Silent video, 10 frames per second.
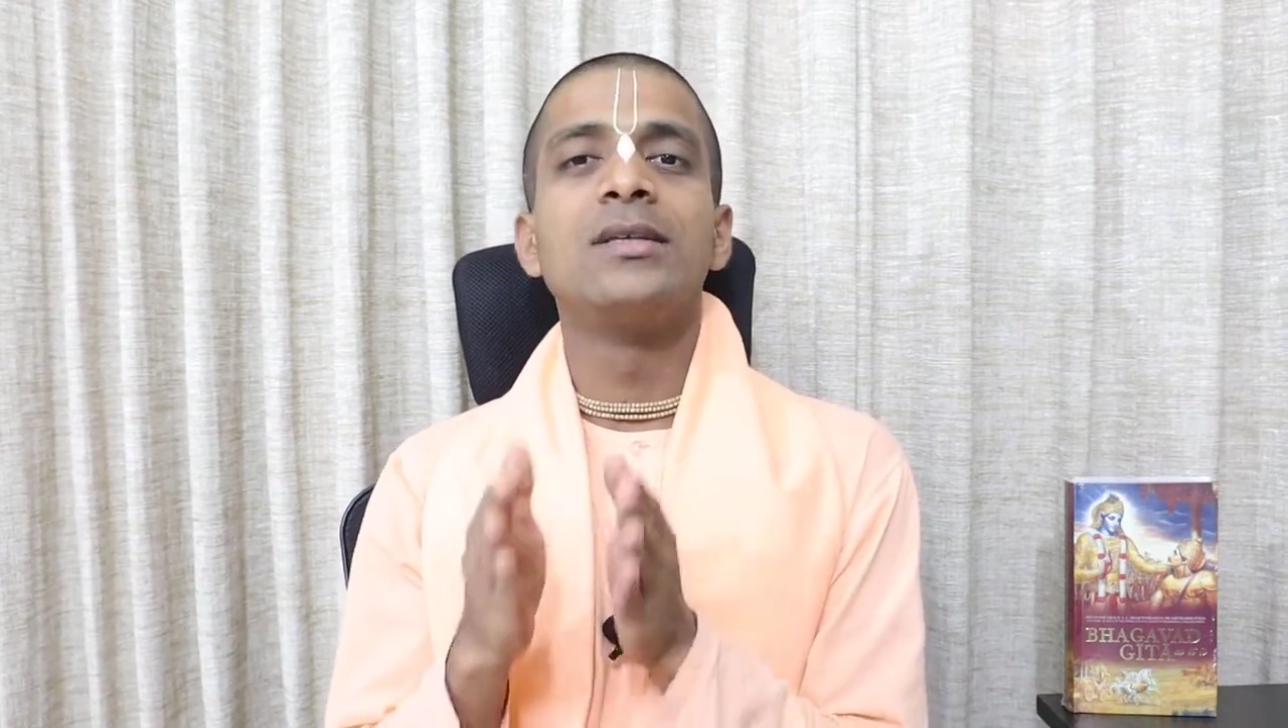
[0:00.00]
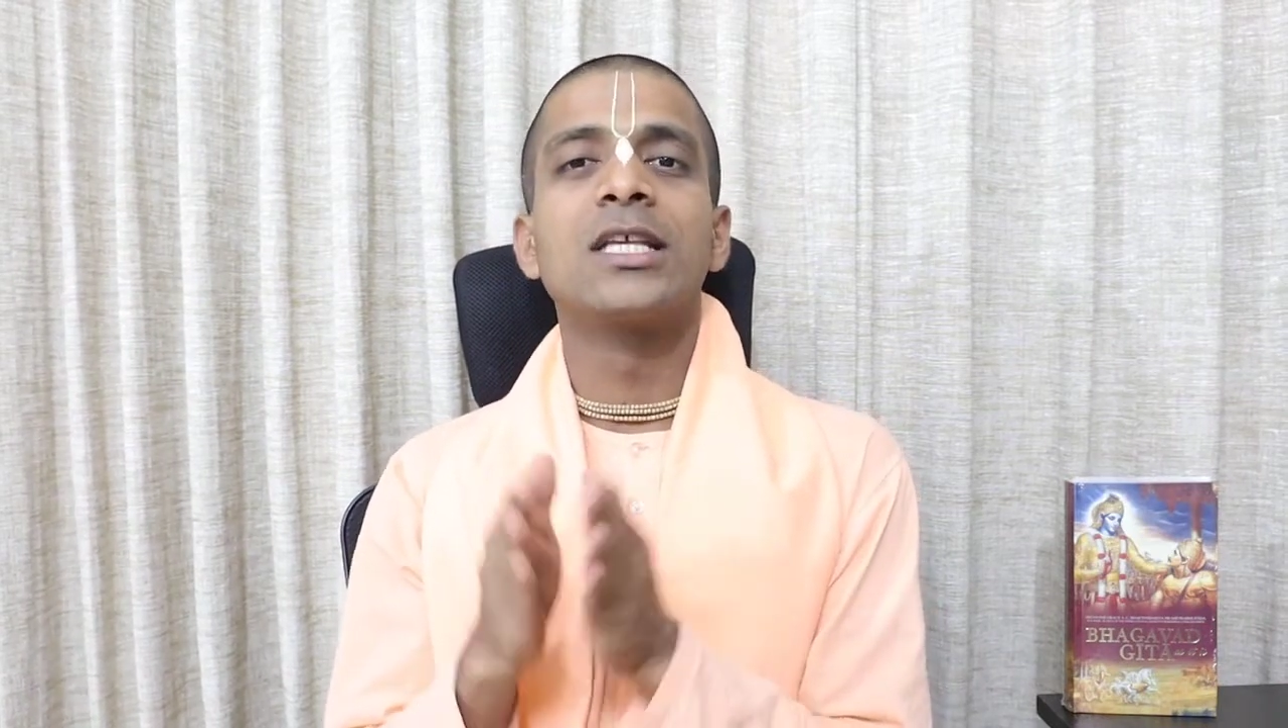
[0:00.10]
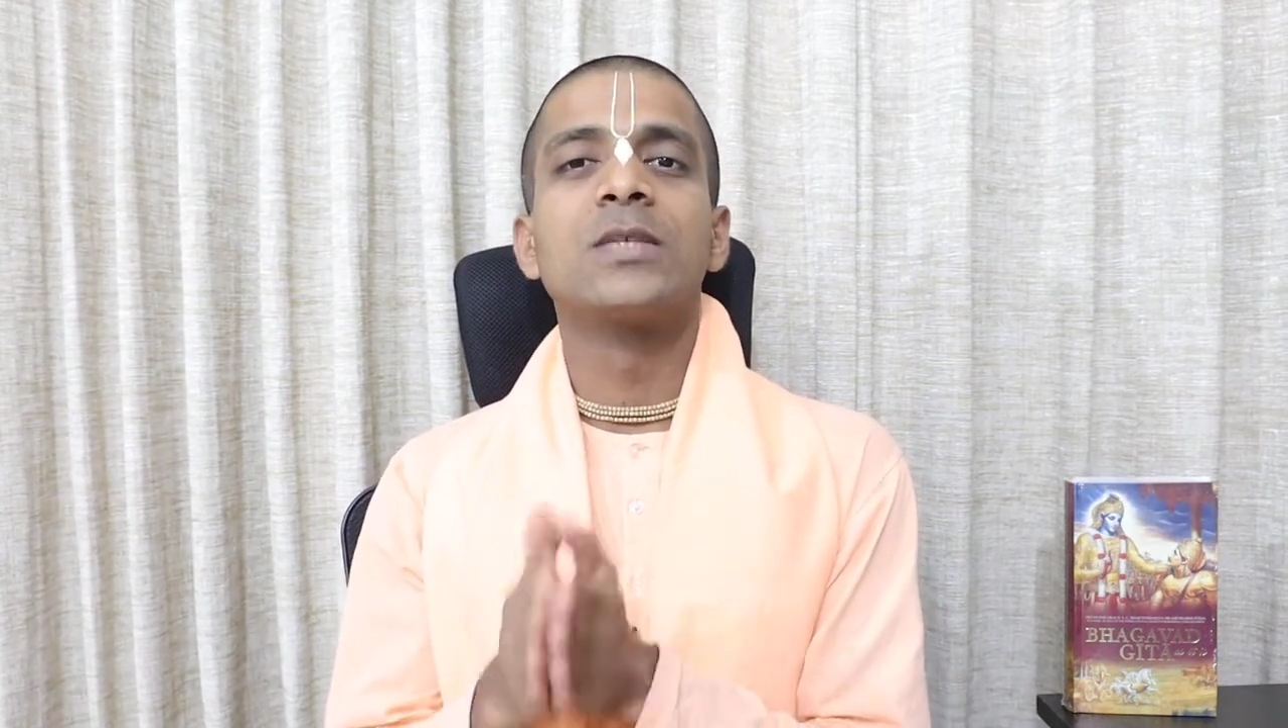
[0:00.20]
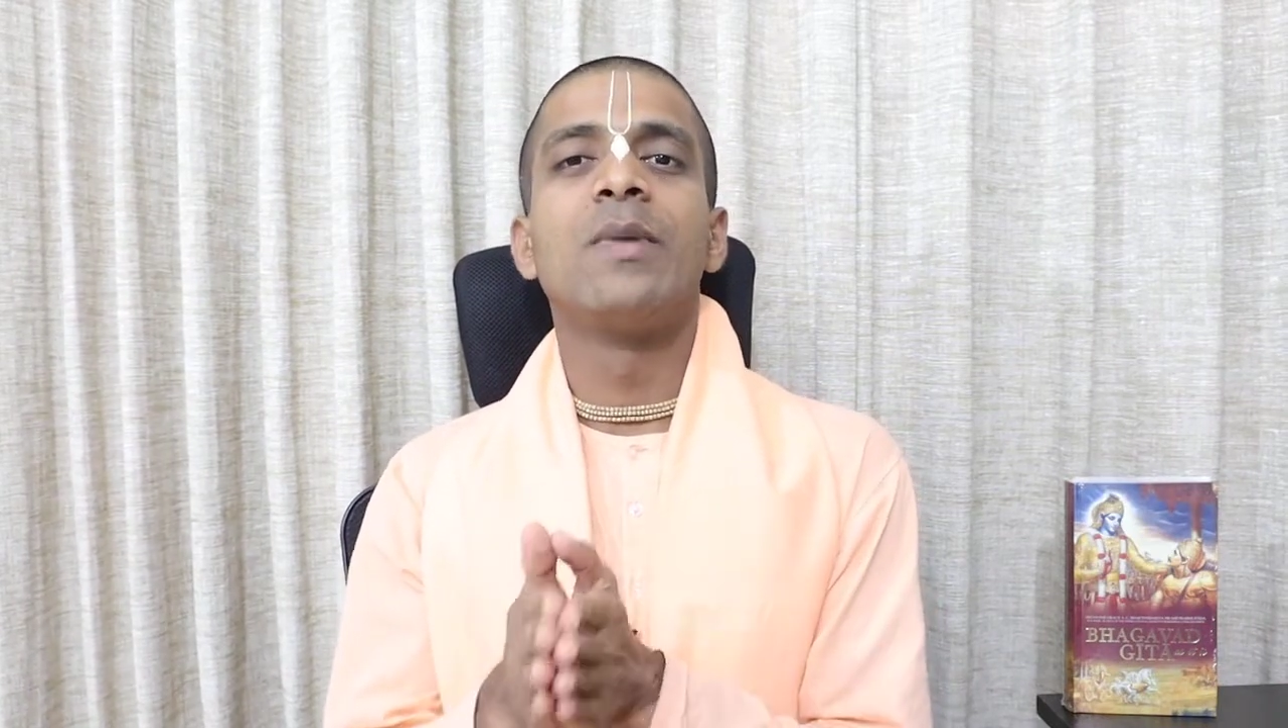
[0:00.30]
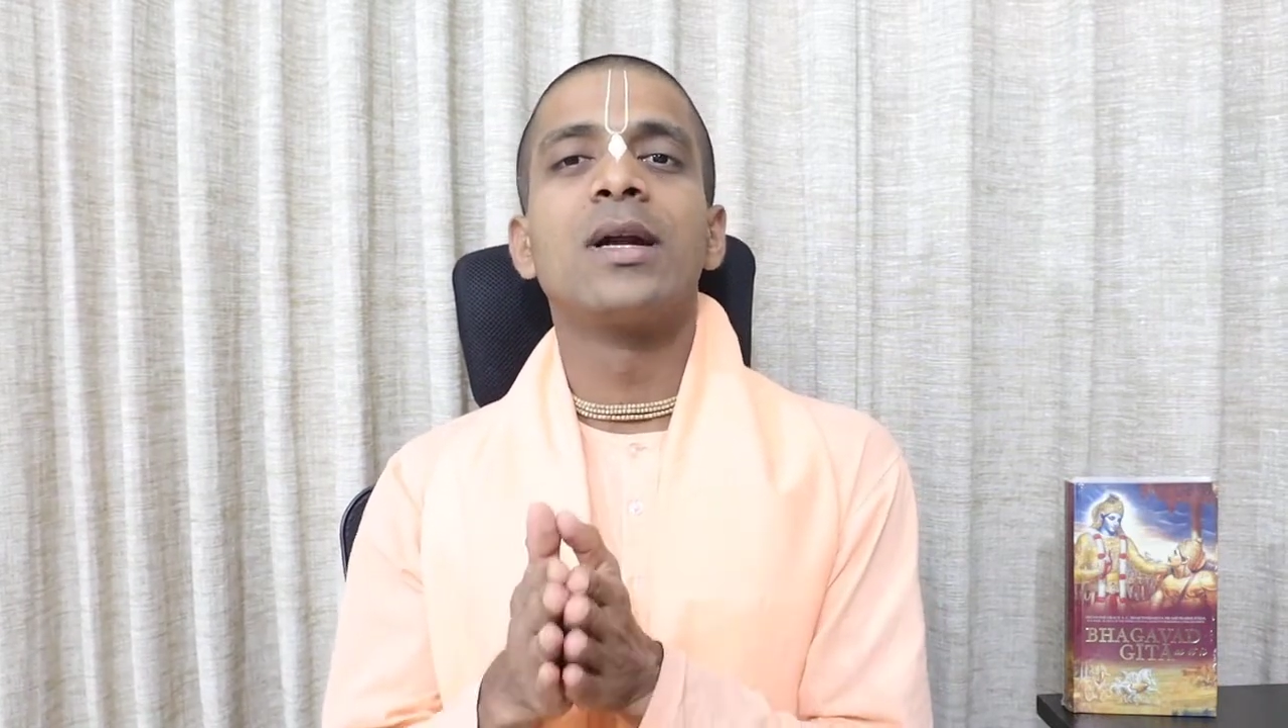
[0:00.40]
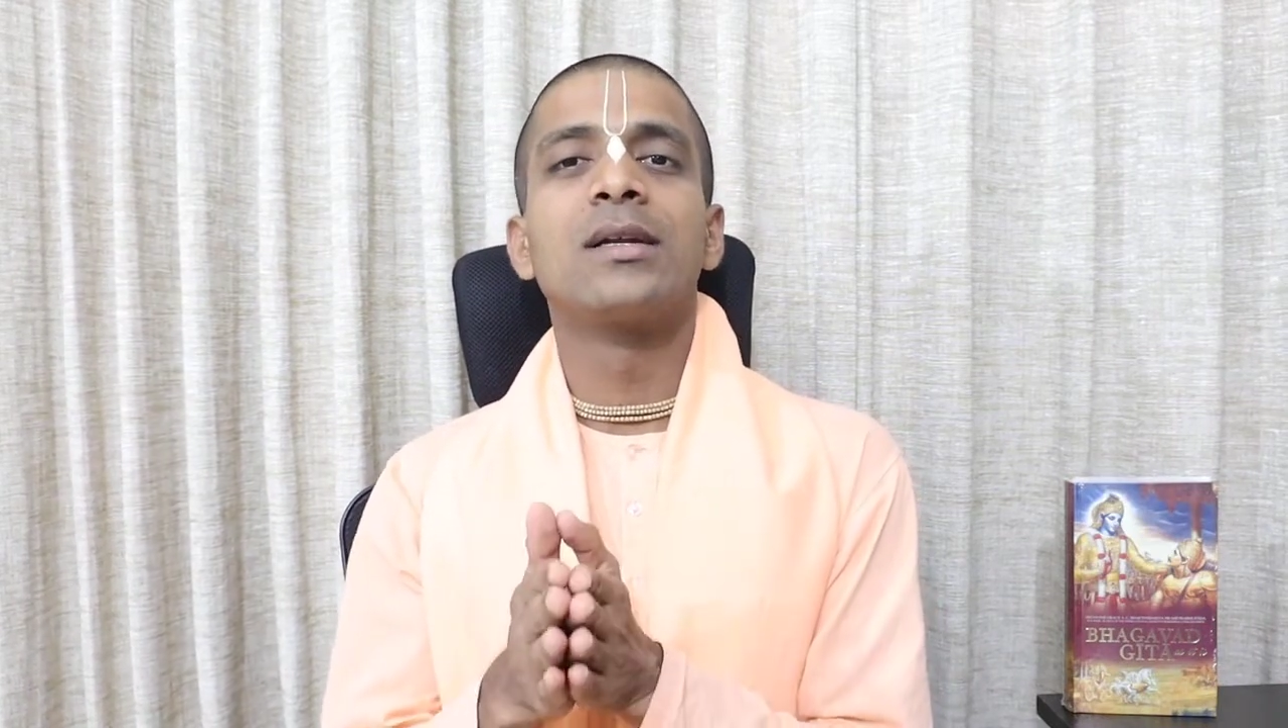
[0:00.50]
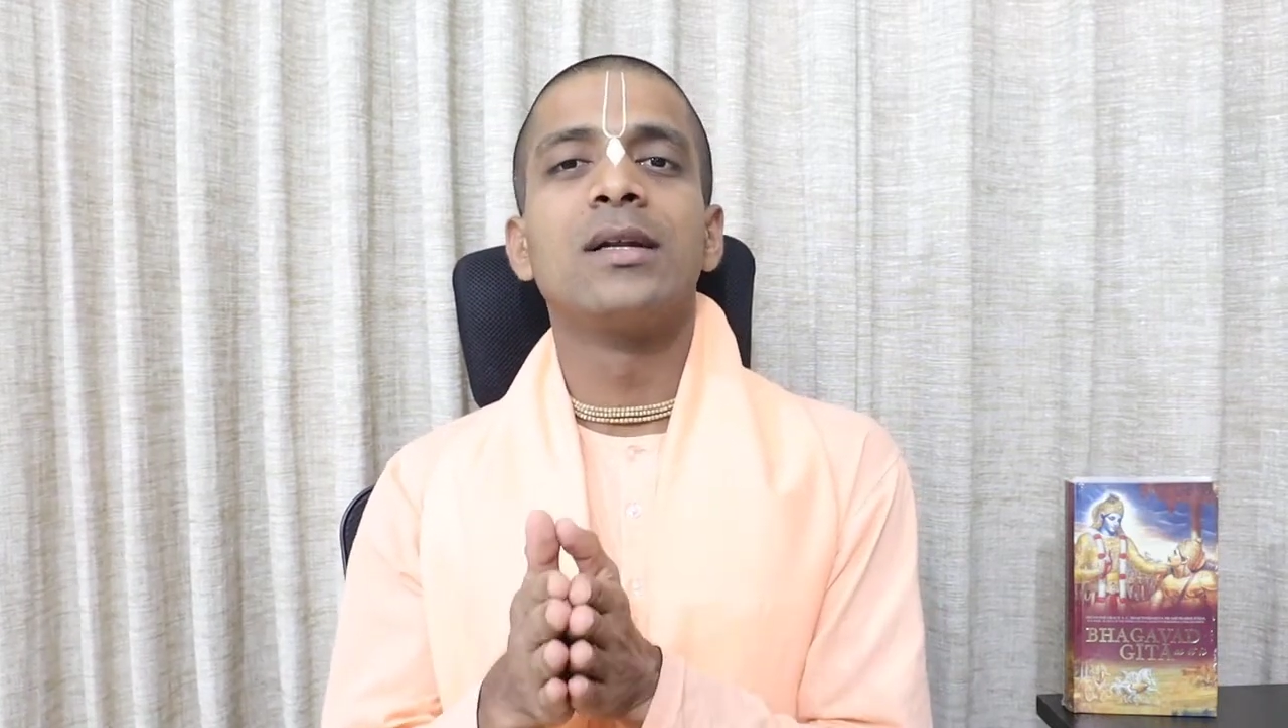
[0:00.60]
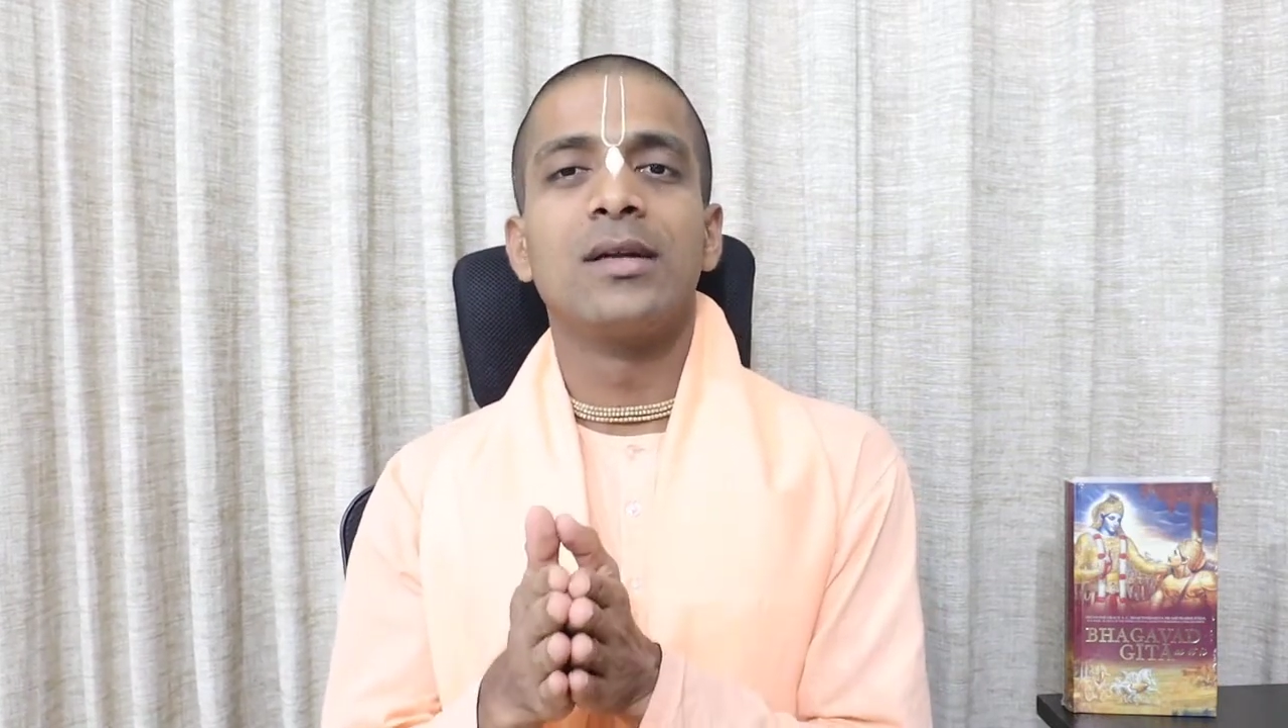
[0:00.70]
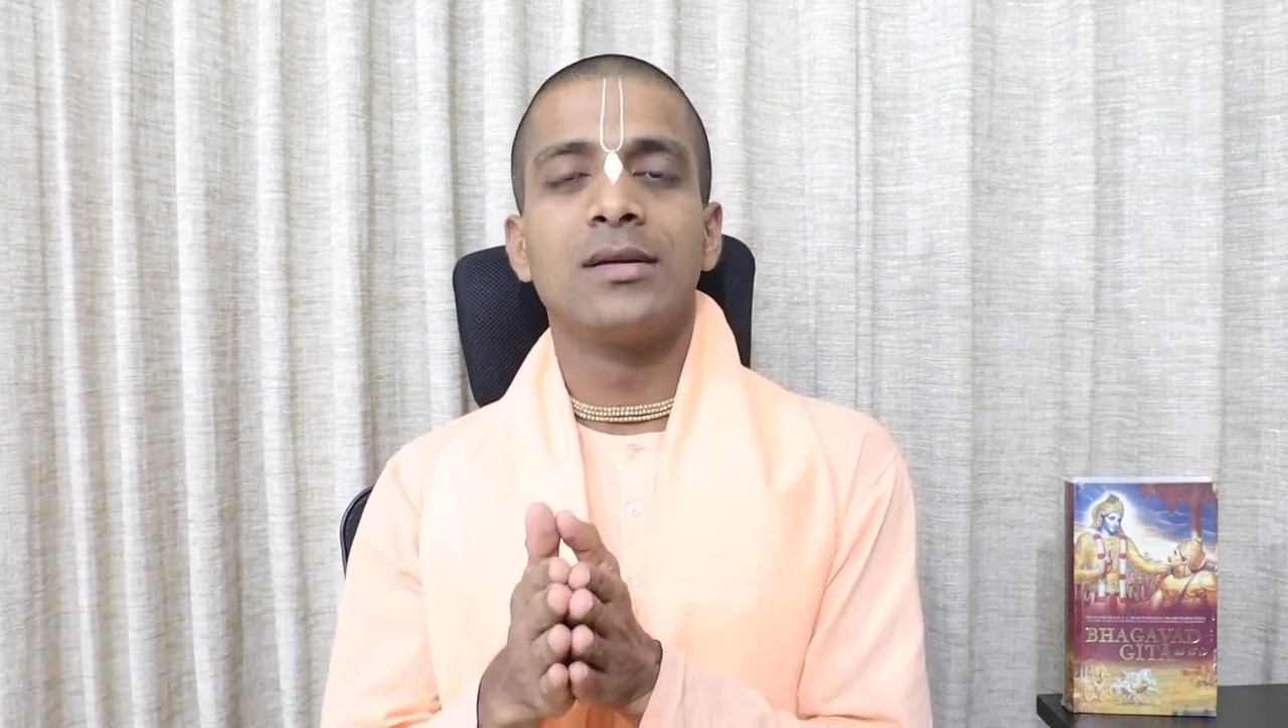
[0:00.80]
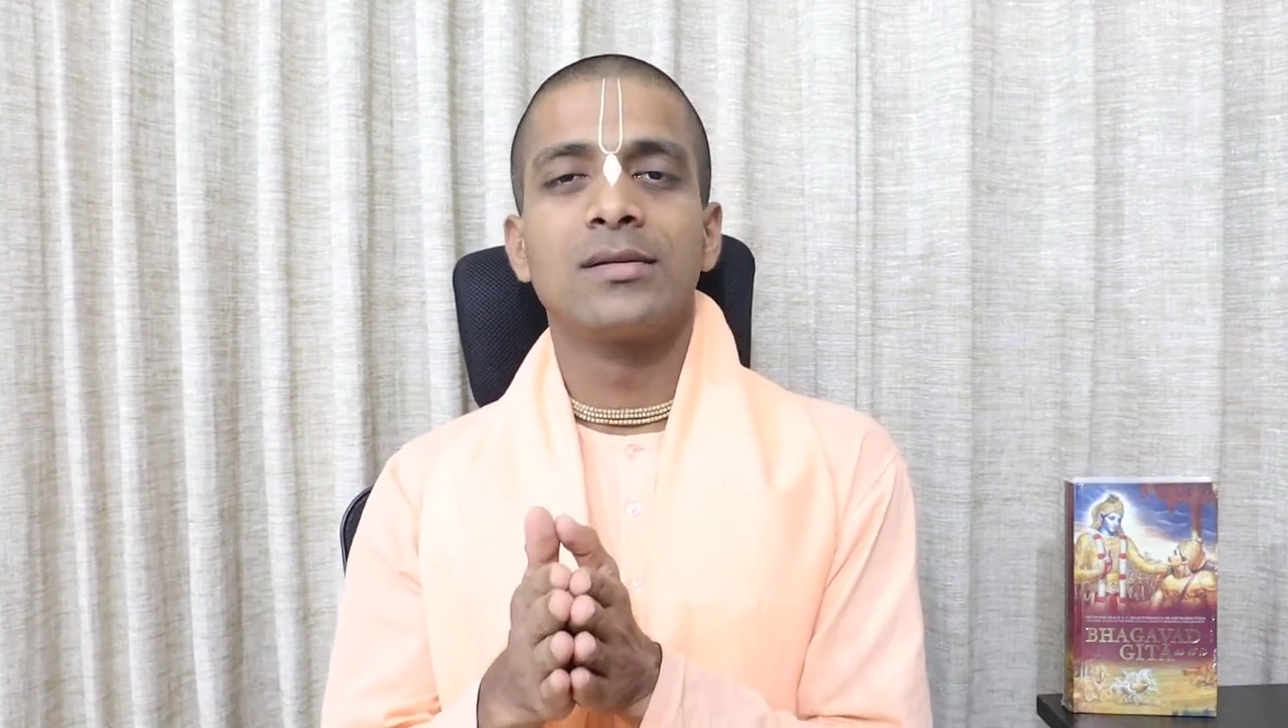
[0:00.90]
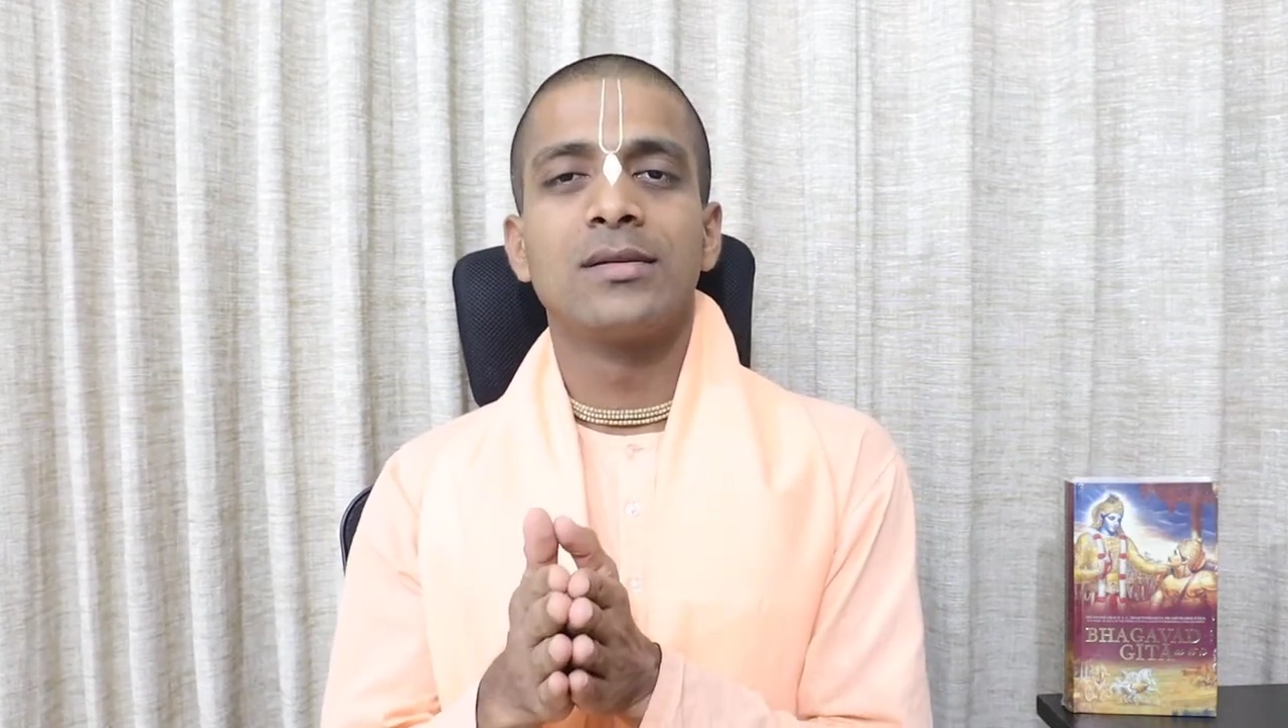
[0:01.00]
expected